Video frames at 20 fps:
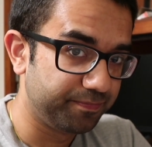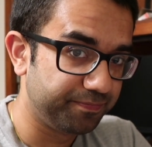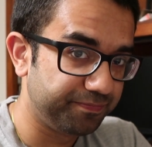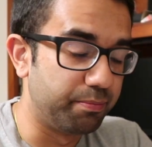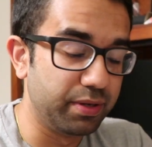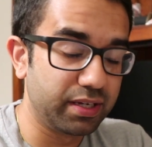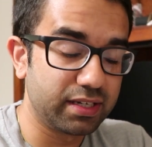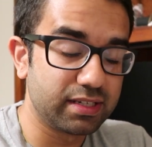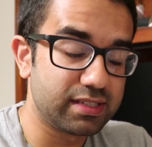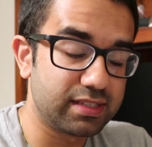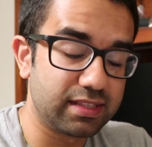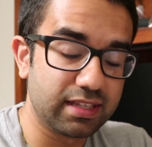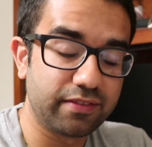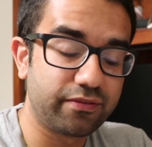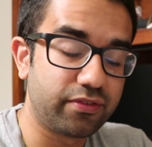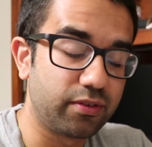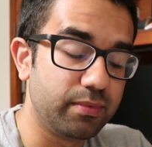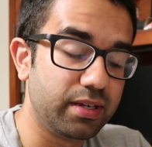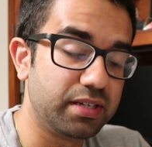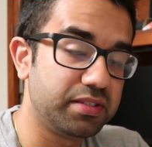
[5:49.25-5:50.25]
The biggest
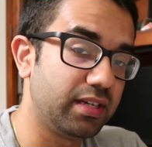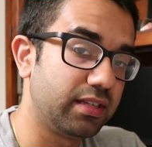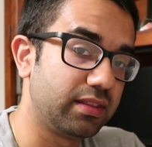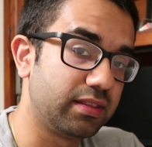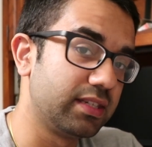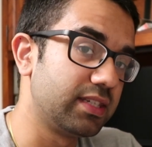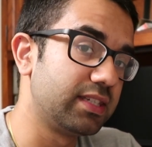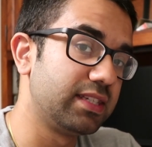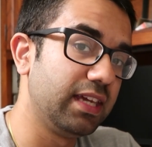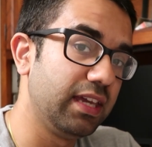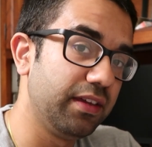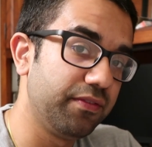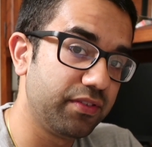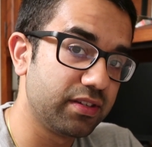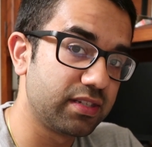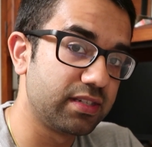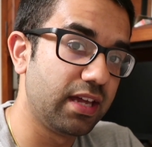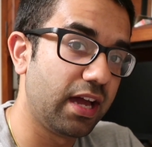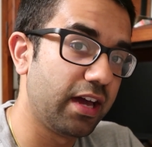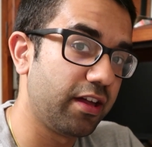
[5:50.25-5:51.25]
thing for me is that the safe
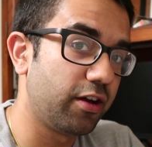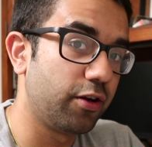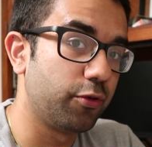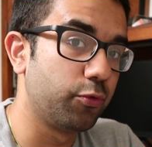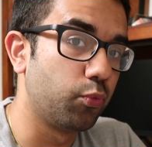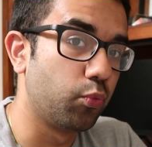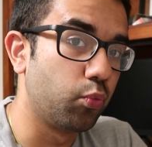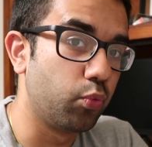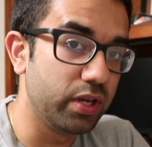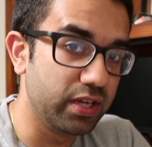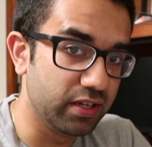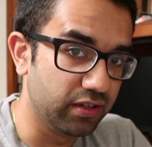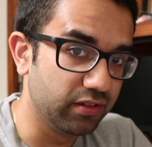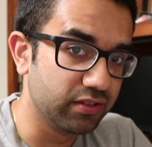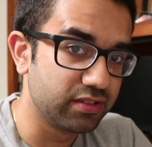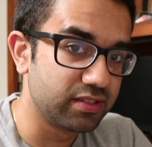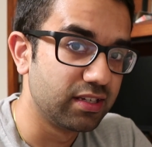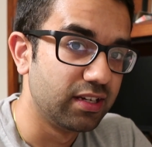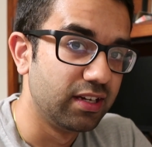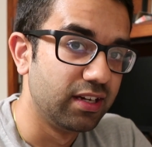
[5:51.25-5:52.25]
is not on
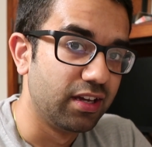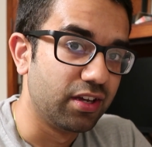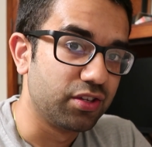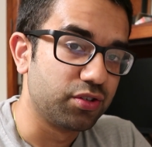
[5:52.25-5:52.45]
wheels.